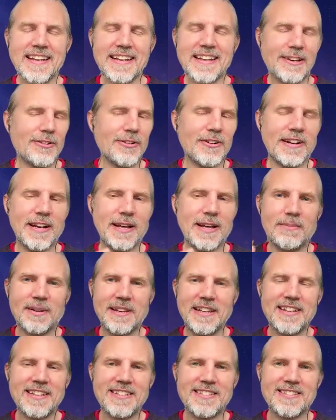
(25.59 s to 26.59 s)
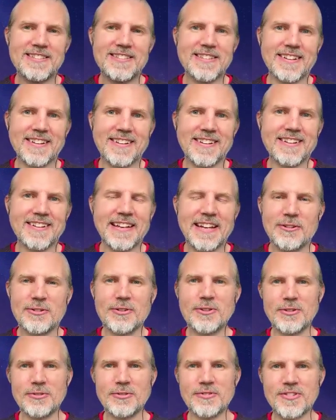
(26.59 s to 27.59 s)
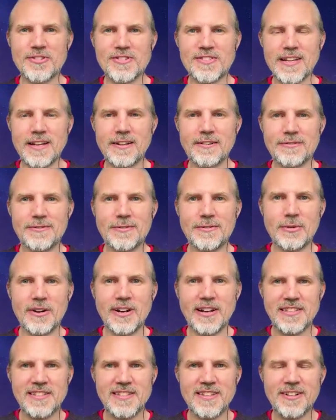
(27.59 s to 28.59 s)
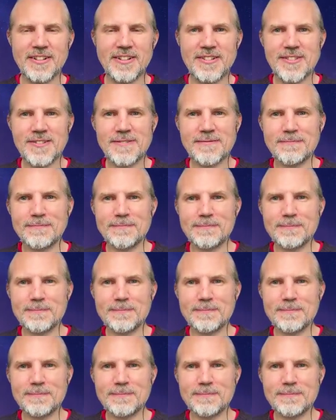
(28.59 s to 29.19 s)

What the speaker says: Katarina, please introduce yourself to our listeners.